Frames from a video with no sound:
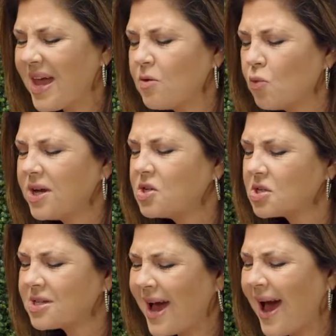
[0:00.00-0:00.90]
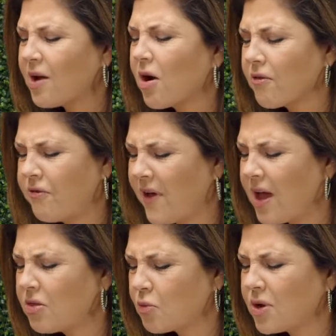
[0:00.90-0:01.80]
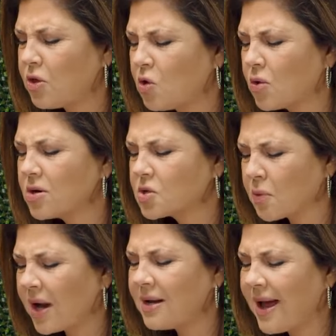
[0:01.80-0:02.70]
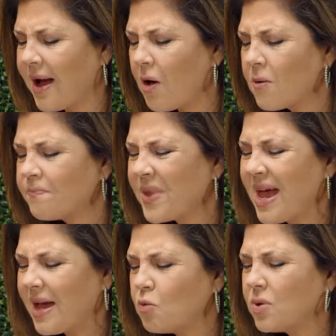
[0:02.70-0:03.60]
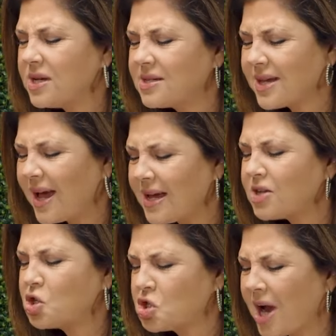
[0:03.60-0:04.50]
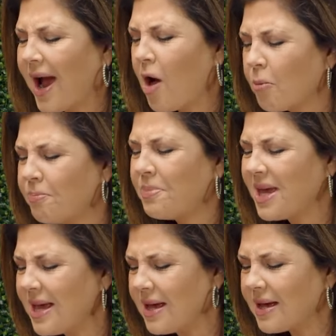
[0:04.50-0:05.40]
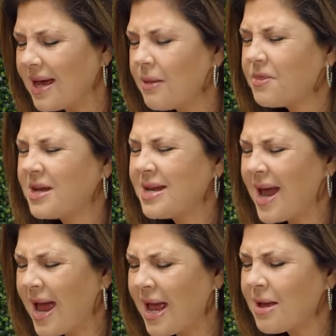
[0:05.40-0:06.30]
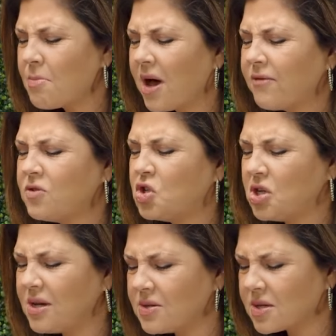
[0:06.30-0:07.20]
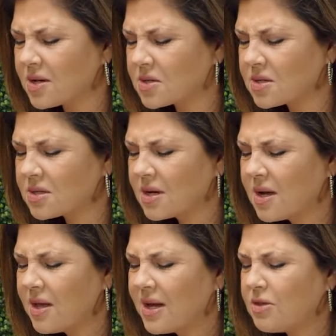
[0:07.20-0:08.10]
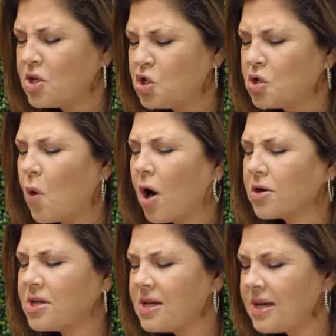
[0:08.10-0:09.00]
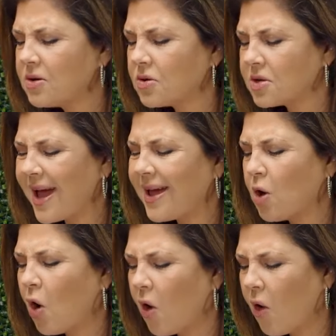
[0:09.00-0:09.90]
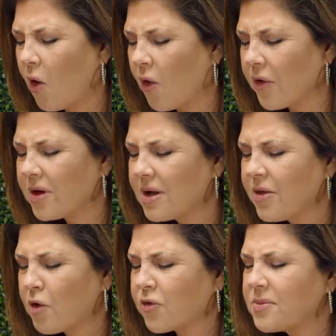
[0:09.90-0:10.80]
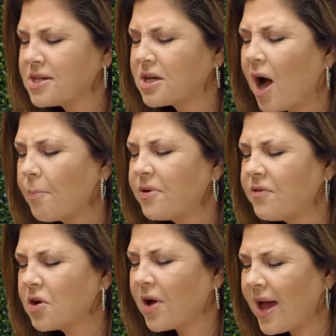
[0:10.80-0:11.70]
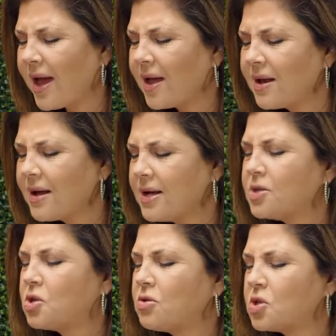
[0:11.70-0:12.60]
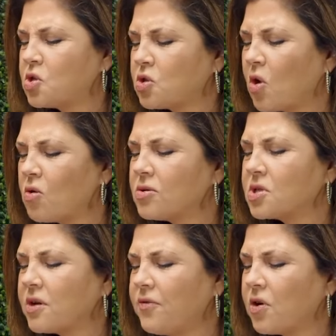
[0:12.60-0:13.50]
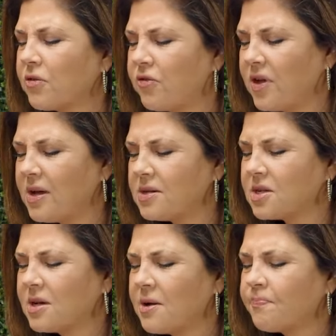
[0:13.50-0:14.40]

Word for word: And we just add our faith with yours right now, and we say, It shall be in the name of Jesus yes. that you are healed and whole from the top of your head to the soles of your feet